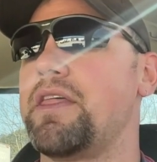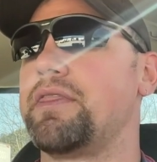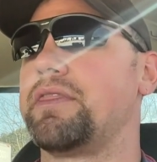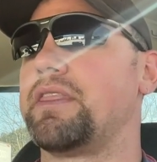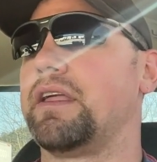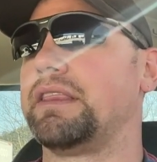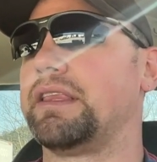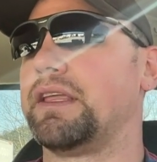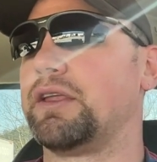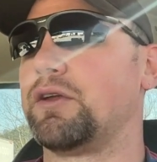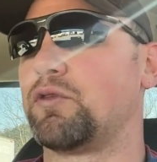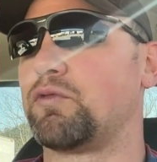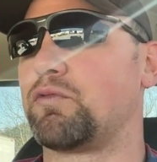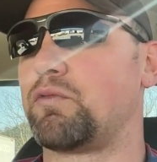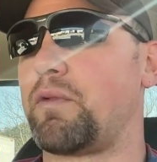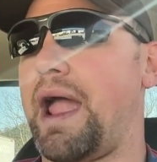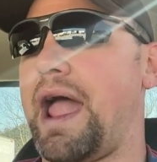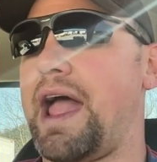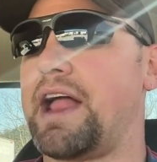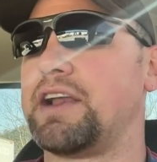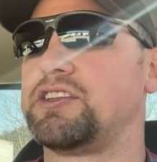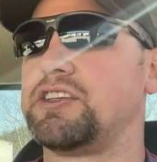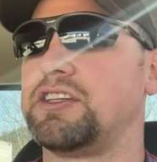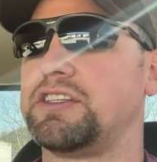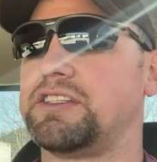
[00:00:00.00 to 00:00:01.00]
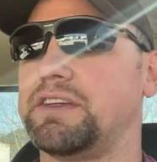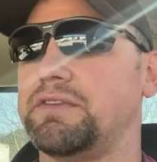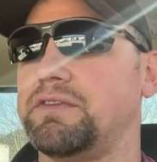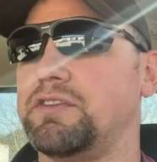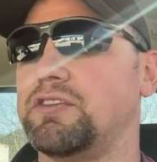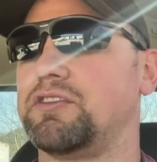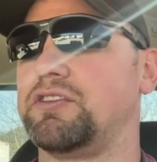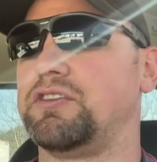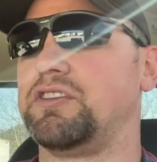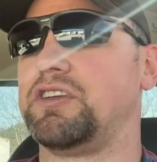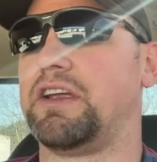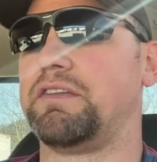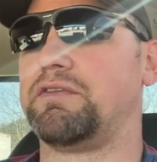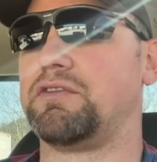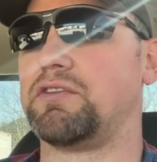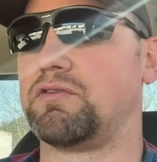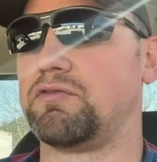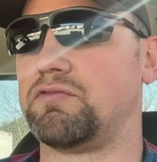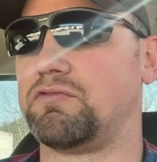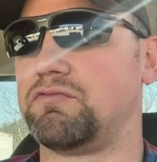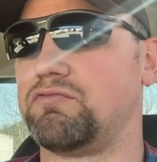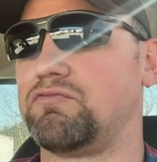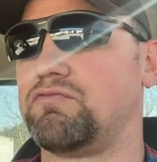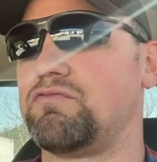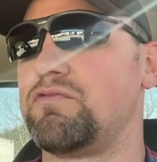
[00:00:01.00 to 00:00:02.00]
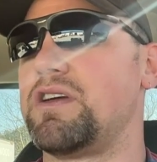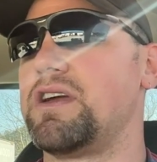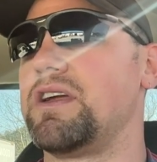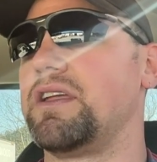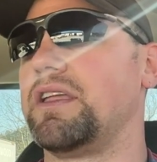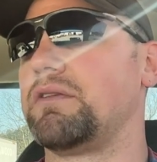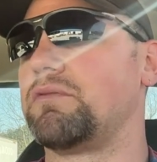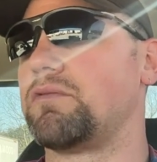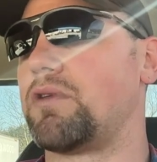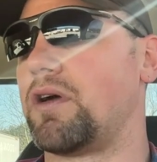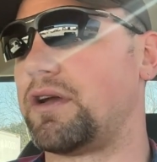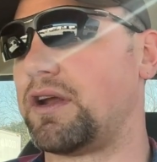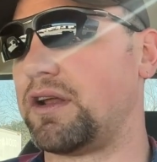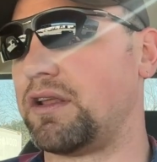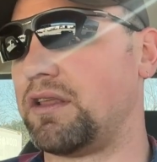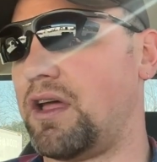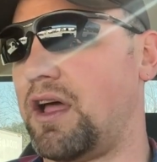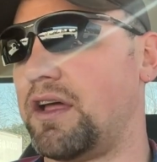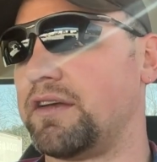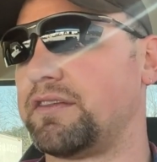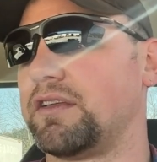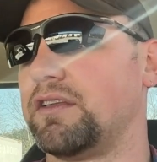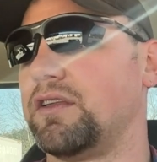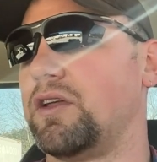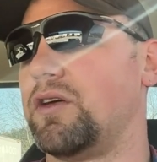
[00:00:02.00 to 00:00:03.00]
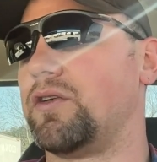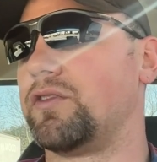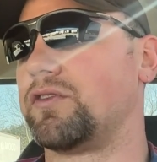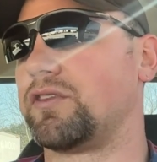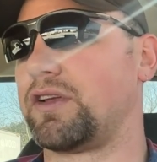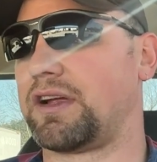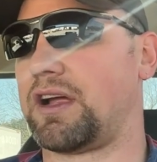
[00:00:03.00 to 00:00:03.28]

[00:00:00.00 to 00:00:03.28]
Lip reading: The little ratchets, if you're really running lots of loads,